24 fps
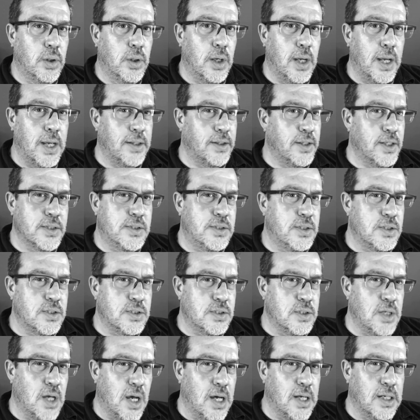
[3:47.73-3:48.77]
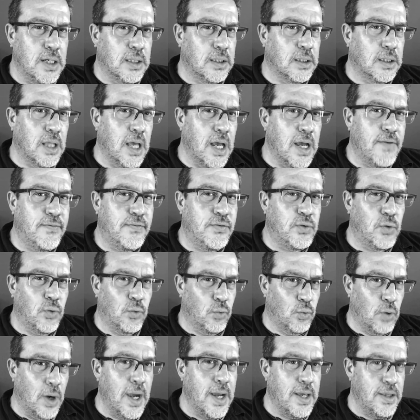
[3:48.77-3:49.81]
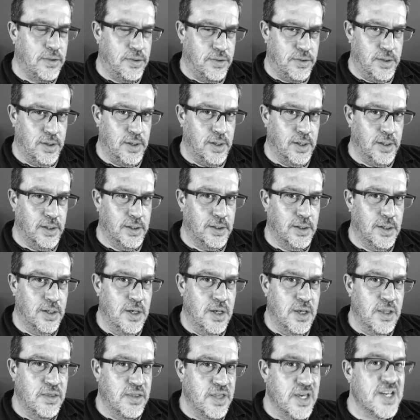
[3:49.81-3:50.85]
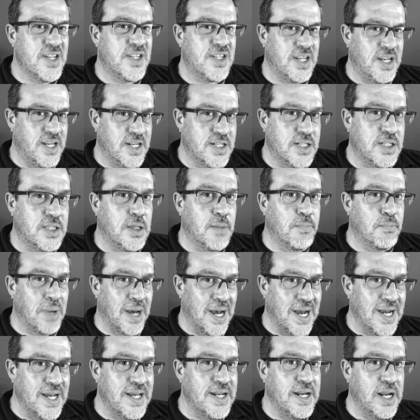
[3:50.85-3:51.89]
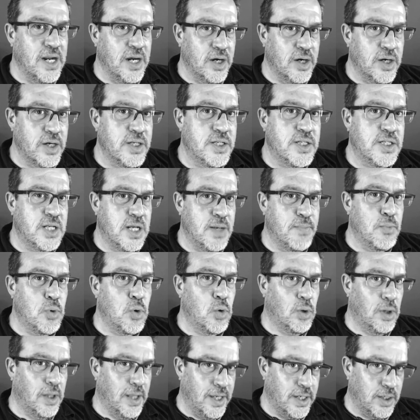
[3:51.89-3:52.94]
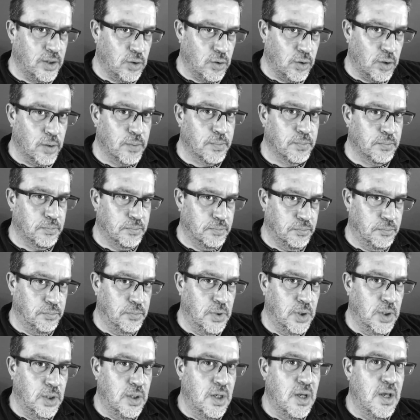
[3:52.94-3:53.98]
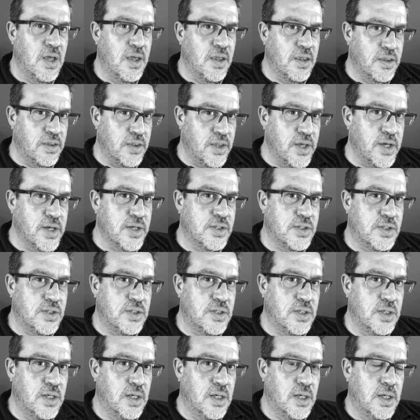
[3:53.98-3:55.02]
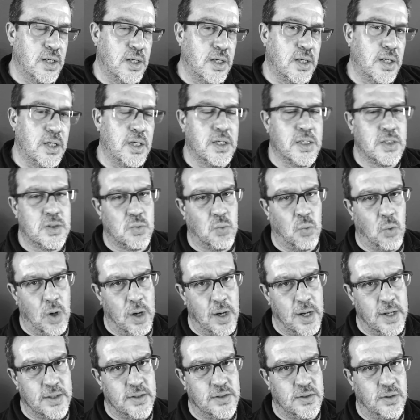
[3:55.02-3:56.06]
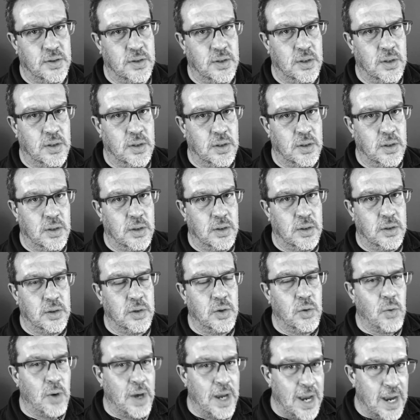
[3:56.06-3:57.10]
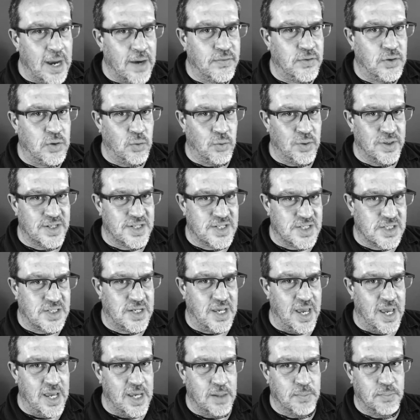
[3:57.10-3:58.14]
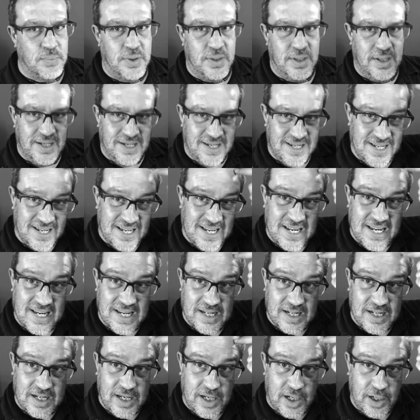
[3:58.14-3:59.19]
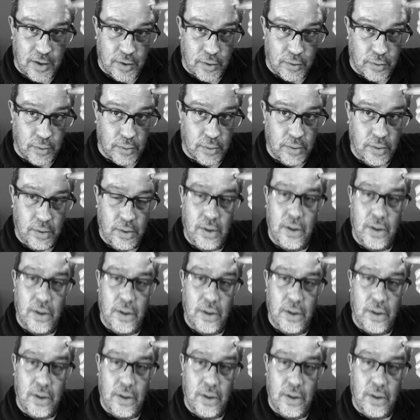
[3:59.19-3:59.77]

And this is not a left or right thing. This is the binary simulacrum. This is what you have to escape in here